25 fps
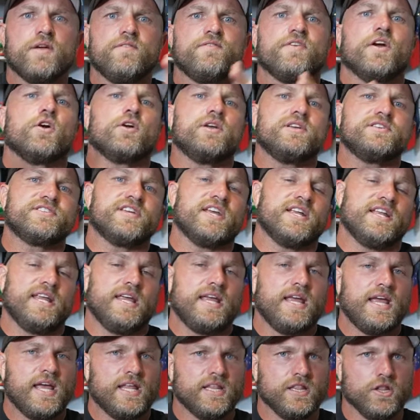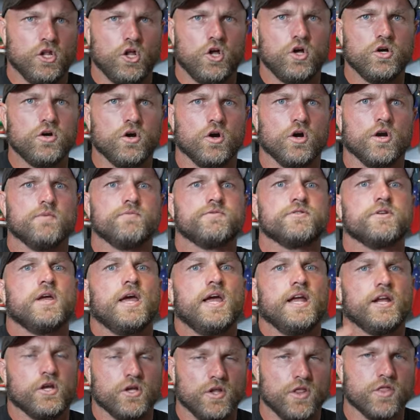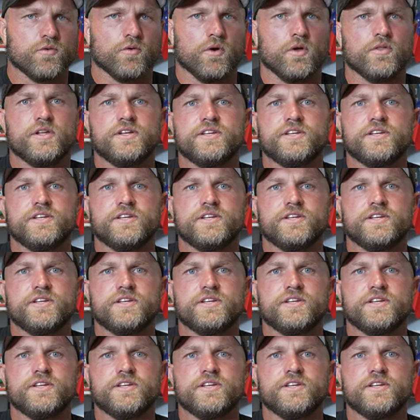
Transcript: very skinny. He had long arms and could throw the